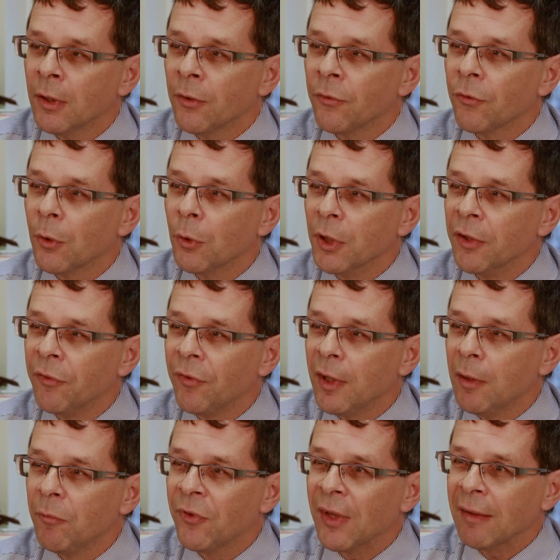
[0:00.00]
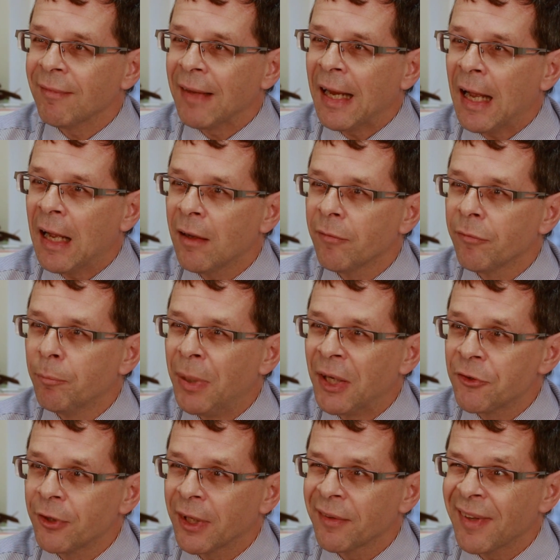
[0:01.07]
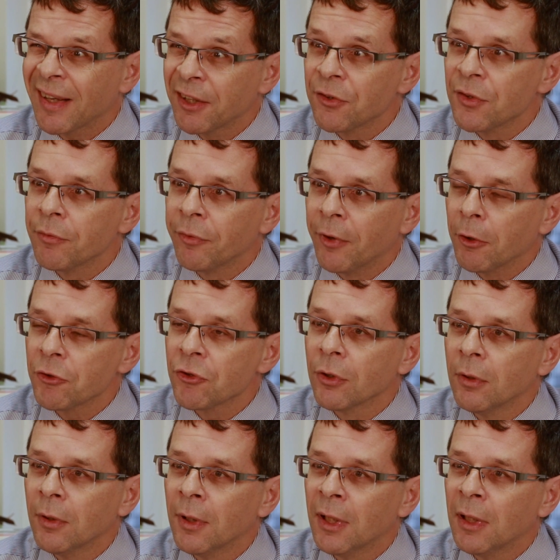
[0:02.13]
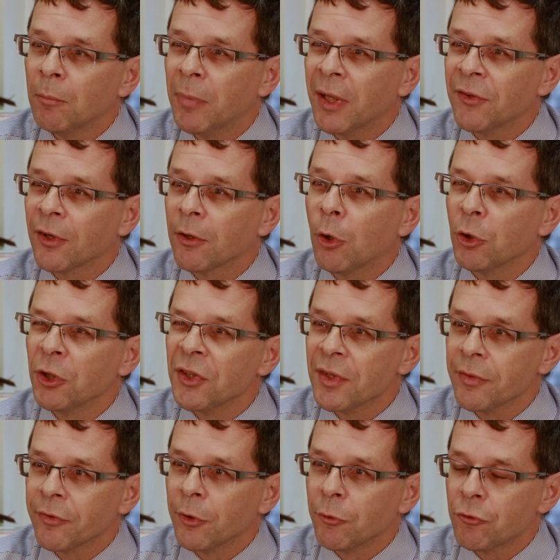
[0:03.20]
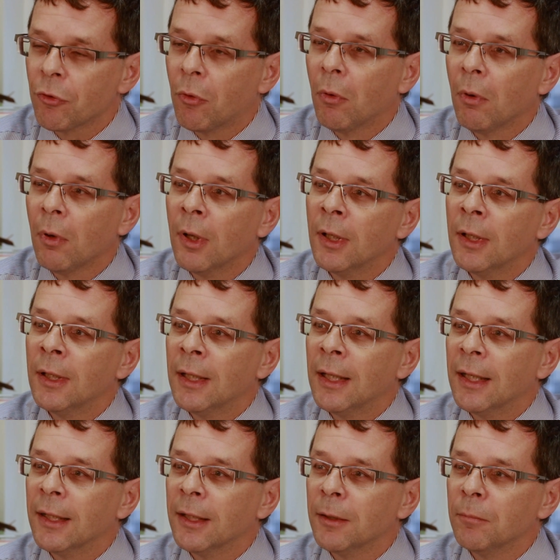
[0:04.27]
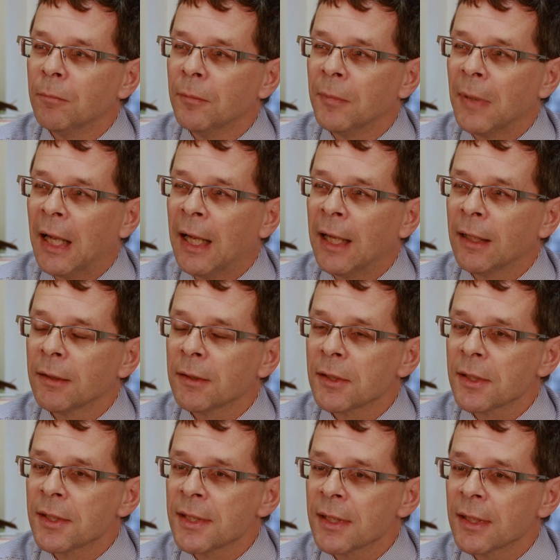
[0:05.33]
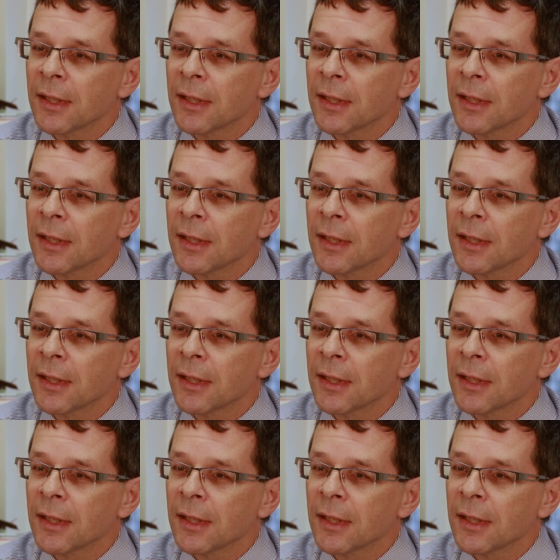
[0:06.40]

So it seems that they have better executive function, better cognitive control, and